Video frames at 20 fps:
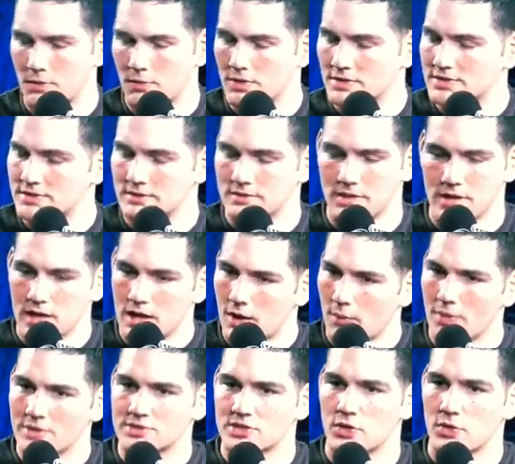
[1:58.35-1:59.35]
I
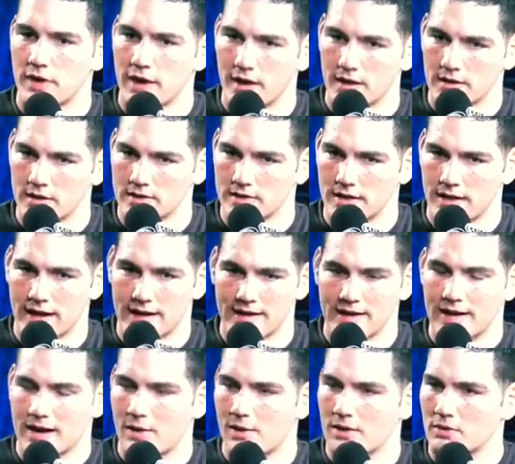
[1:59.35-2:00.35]
wasn't going out like that.
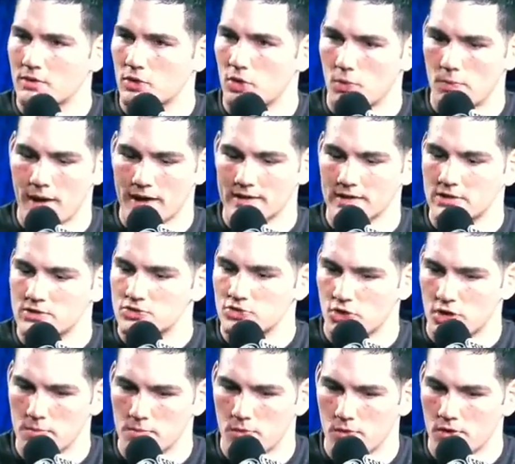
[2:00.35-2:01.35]
I did not want to go back to the
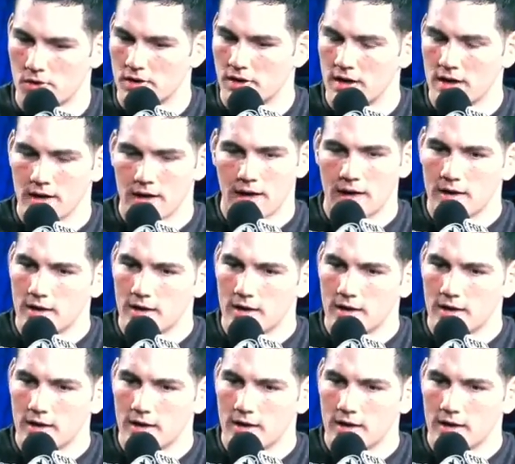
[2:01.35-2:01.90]
drawing board.